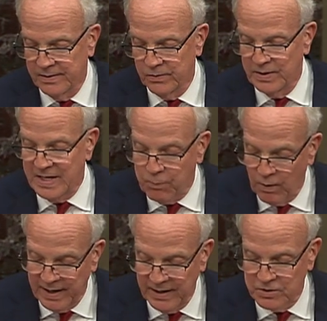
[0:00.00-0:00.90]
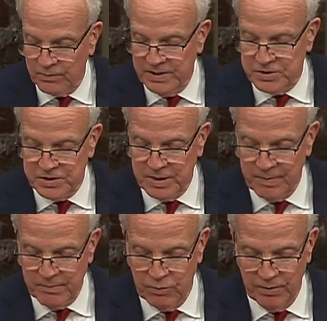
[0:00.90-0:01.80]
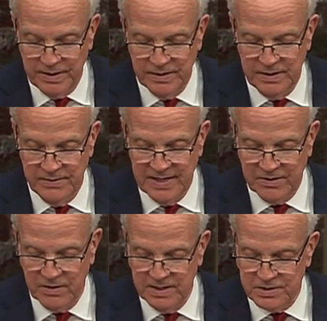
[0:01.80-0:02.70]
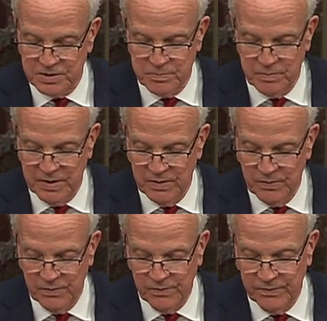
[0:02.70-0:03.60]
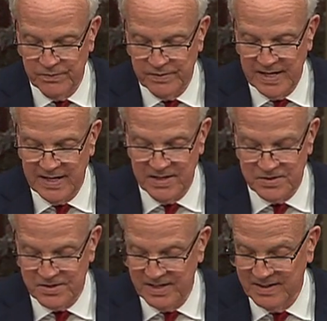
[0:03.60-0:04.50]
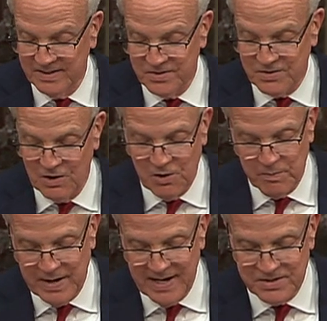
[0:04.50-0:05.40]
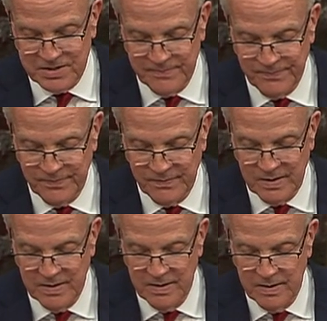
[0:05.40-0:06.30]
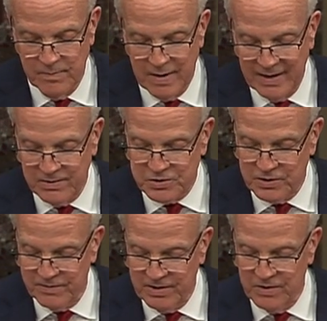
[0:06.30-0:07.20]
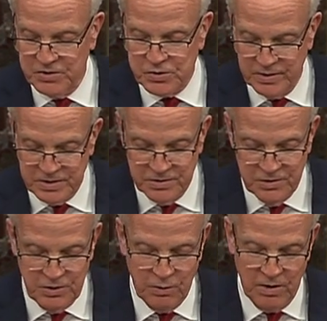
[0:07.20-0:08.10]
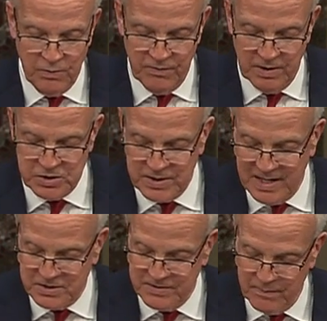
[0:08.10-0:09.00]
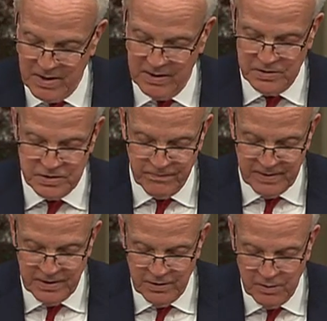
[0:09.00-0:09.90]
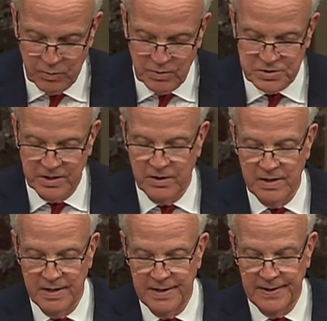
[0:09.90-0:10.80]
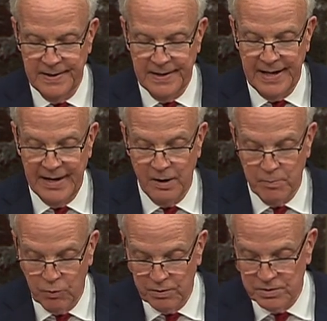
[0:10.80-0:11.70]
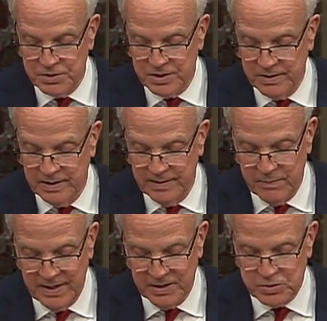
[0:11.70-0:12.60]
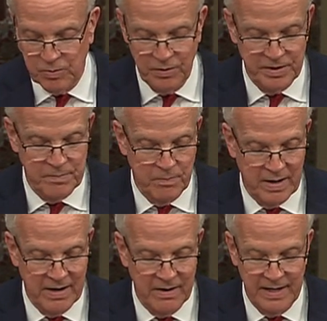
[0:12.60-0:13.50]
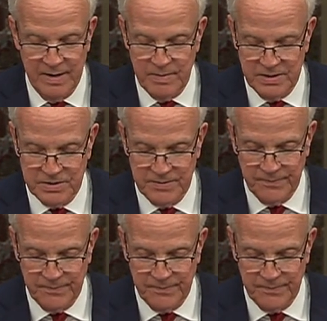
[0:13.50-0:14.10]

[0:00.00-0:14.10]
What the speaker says: We keep waiting to reach the tipping point in that crisis, but that, I think, has long passed. Migrants are living on the streets in New York. We've lost thousands of Americans to fentanyl poisoning, and our borders have been exploited by our enemies.